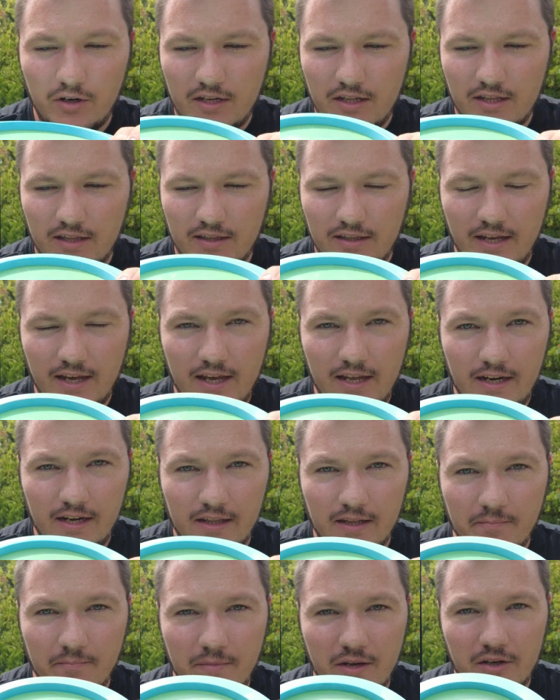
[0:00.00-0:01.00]
thin
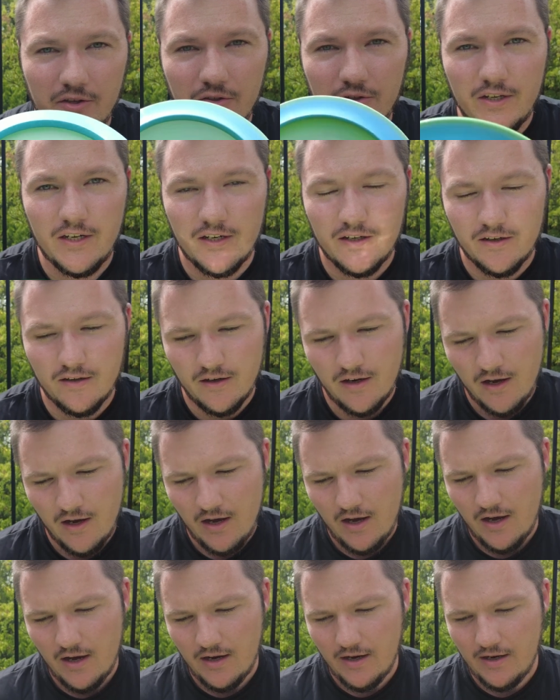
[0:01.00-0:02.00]
in the middle here,
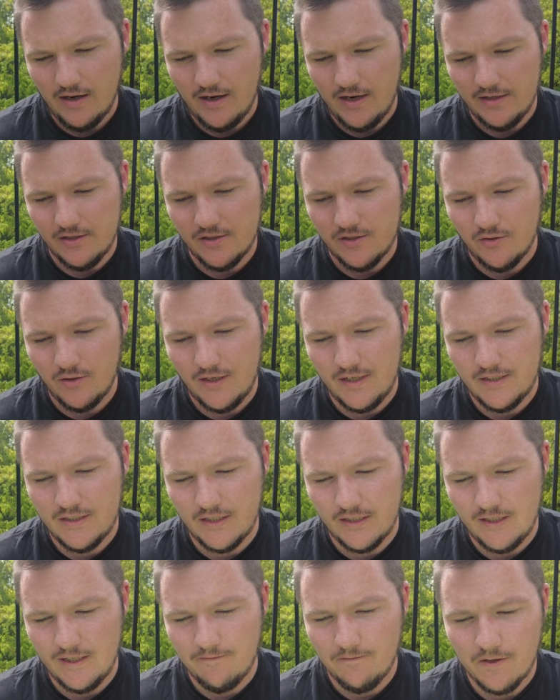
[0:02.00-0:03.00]
and so a
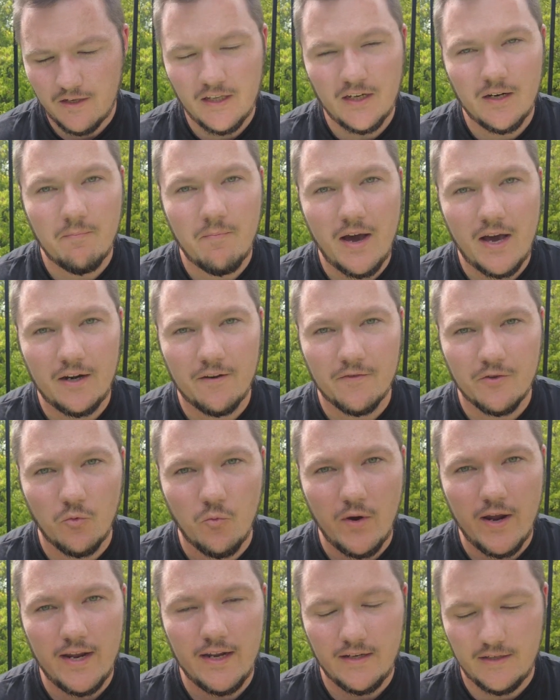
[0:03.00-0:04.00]
significant amount of the
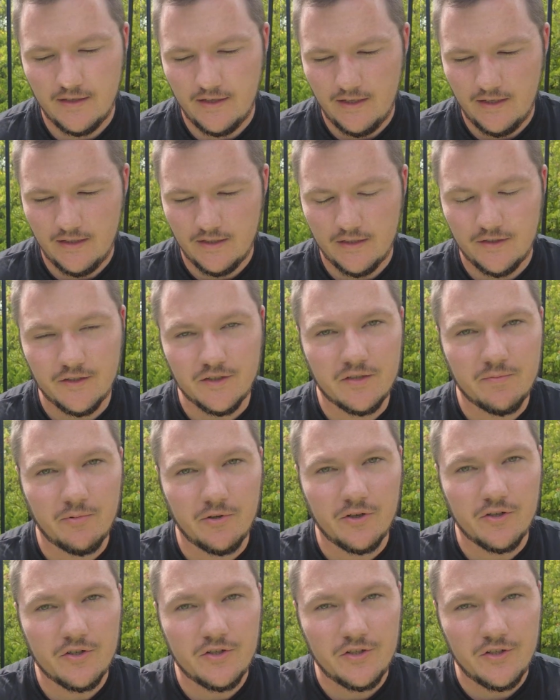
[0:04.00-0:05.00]
weight is
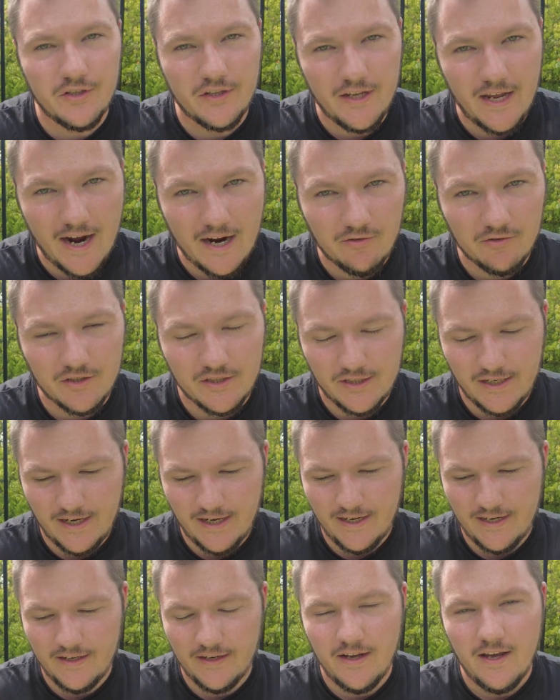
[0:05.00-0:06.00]
dispersed to the
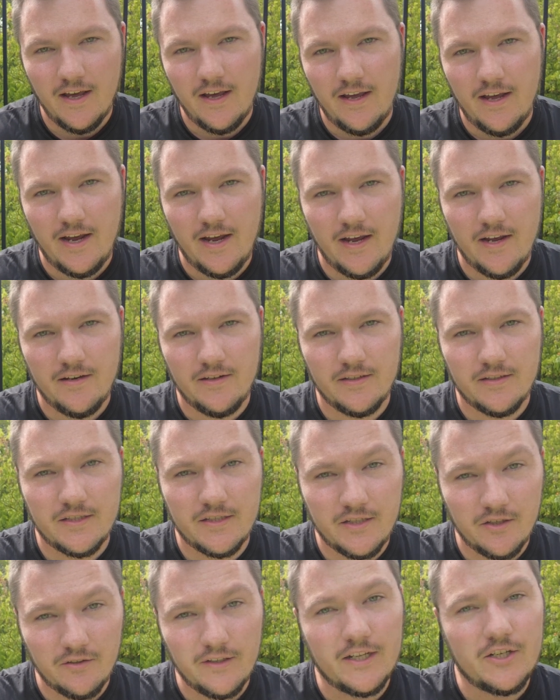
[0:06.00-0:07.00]
outside, and it
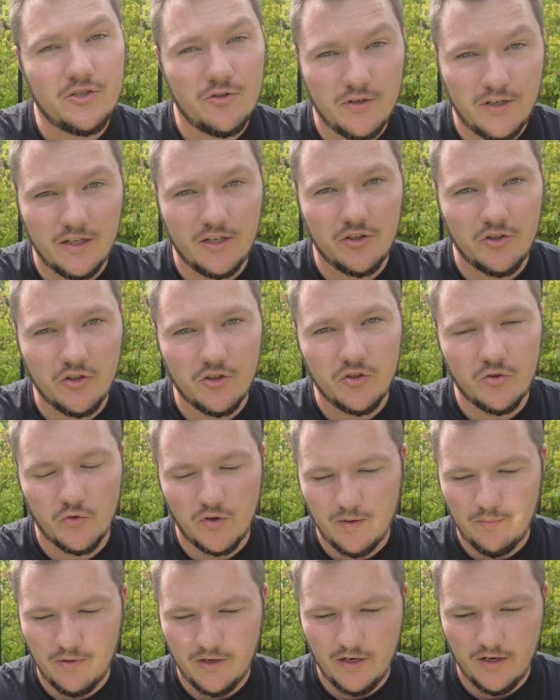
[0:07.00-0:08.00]
still lets you get a good
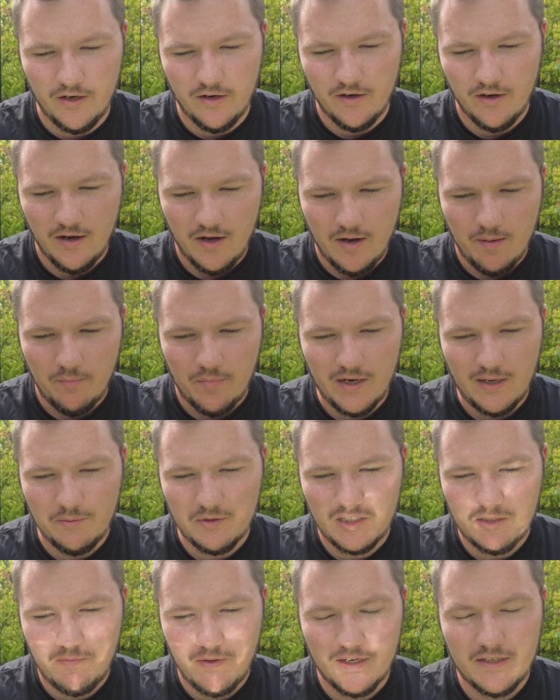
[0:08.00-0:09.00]
grip here. But I'm
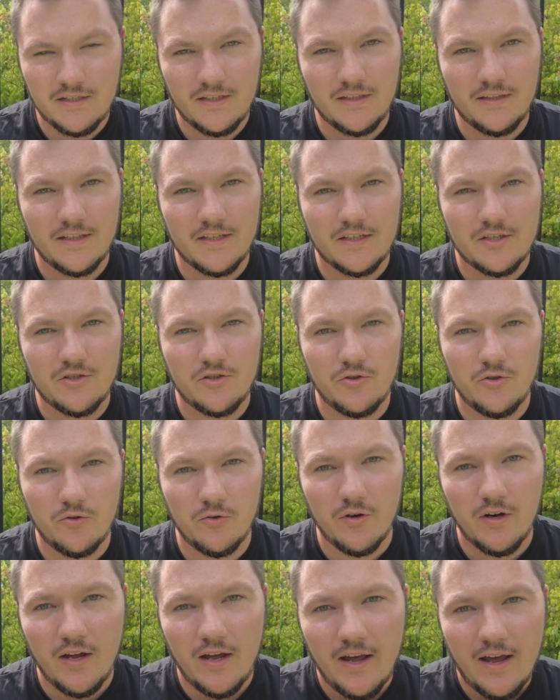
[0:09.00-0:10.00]
expecting this
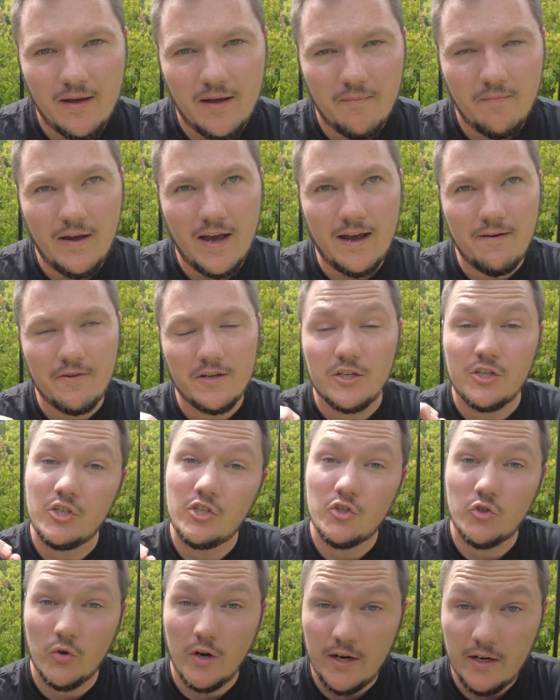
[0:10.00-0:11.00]
to have a
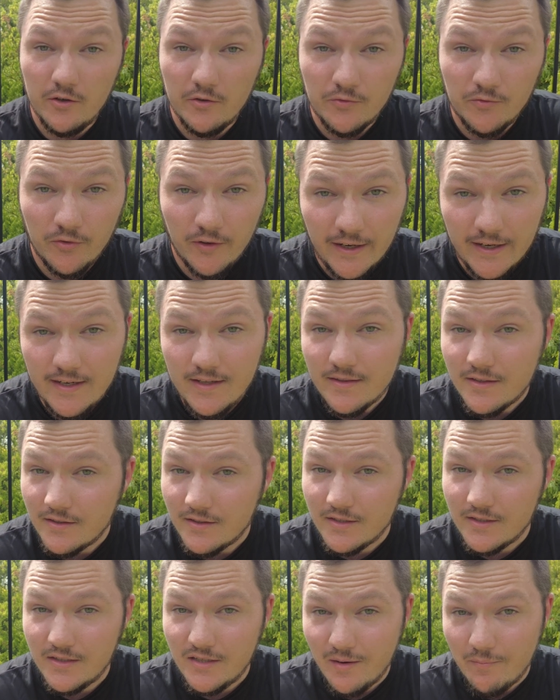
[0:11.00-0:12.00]
straighter flight than
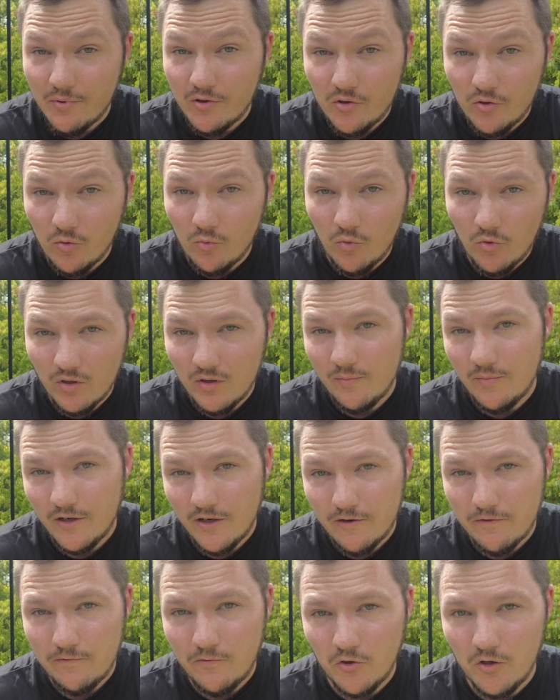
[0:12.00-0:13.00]
the typical
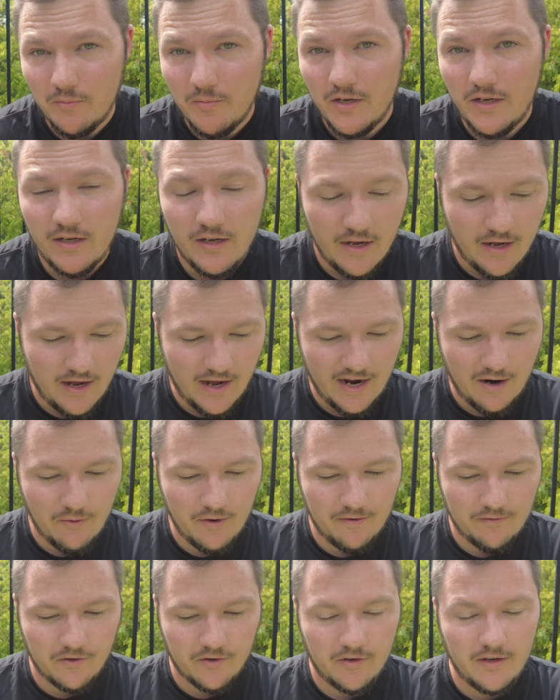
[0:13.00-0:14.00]
Warbird for me.
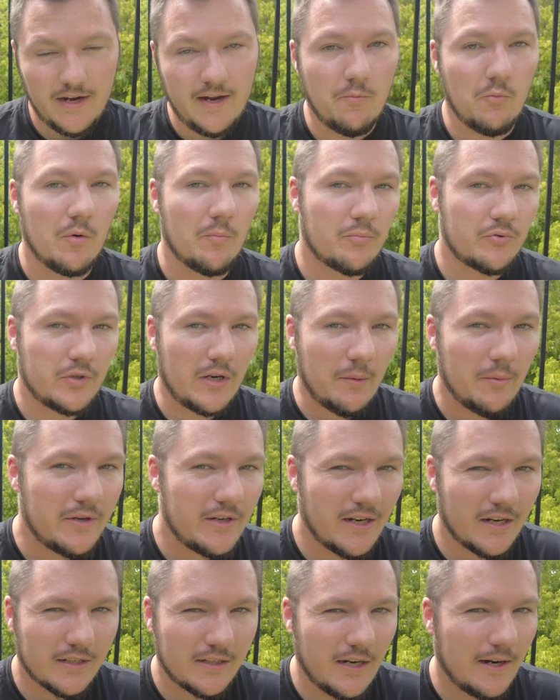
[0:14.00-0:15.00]
However, it will probably
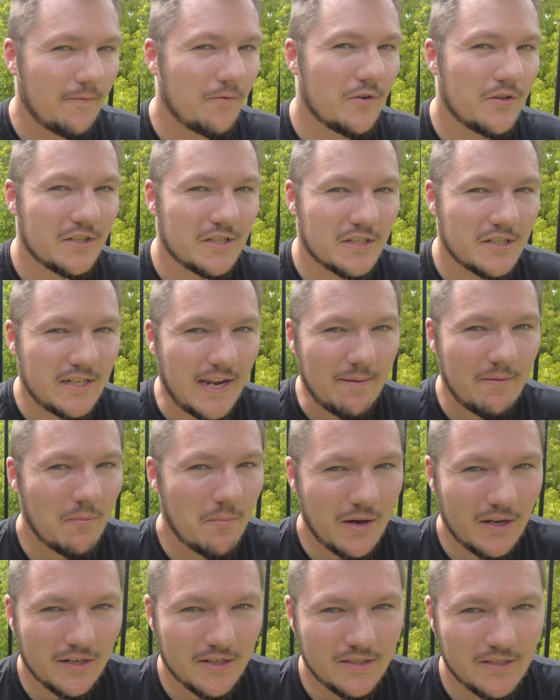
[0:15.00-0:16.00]
not cover the same
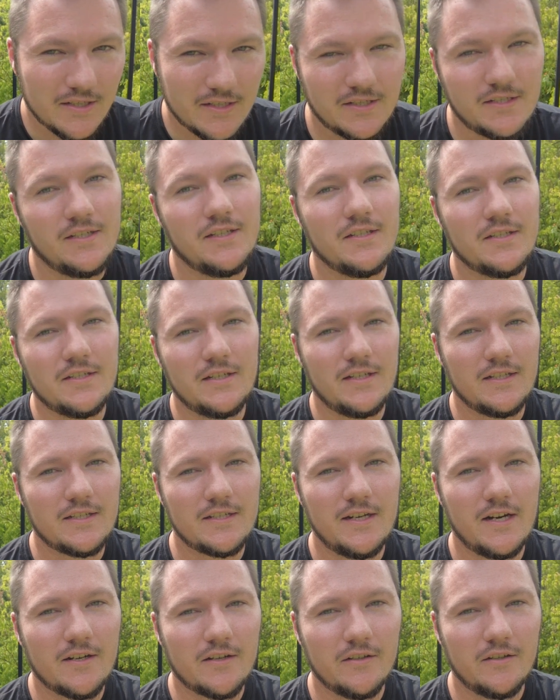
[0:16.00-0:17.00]
amount of distance. It's
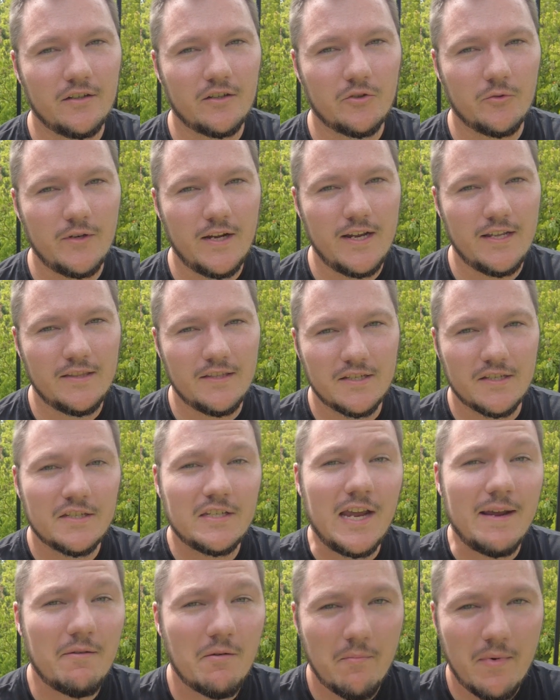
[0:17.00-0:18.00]
not going to create the
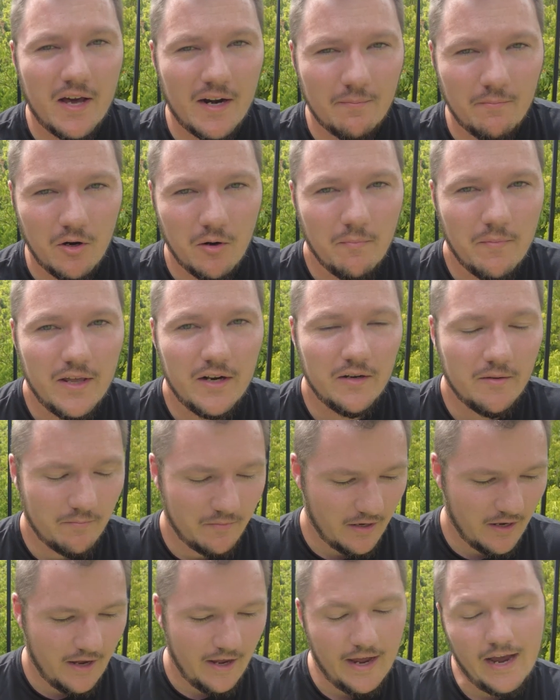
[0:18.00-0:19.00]
same amount of momentum.